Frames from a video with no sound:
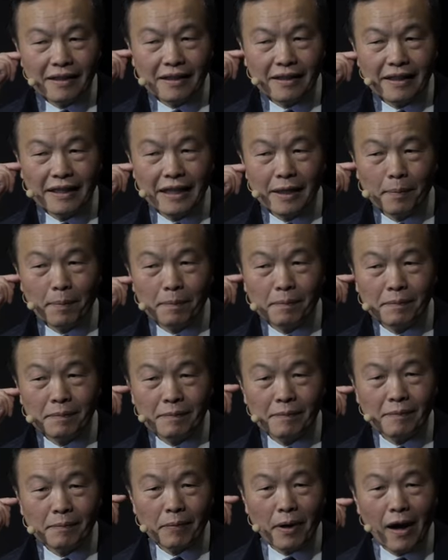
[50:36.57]
ear
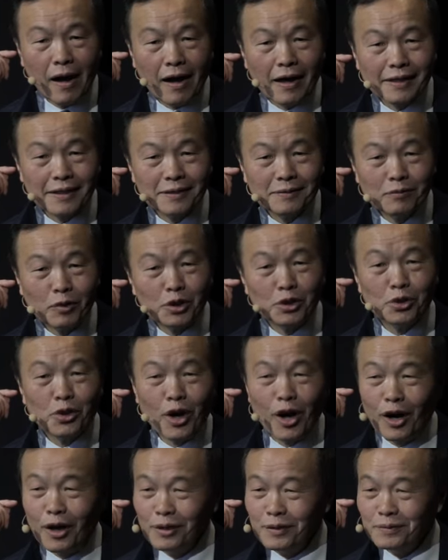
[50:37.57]
part. What do you
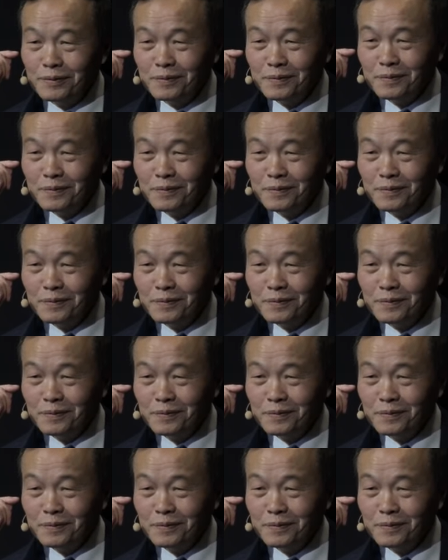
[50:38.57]
call?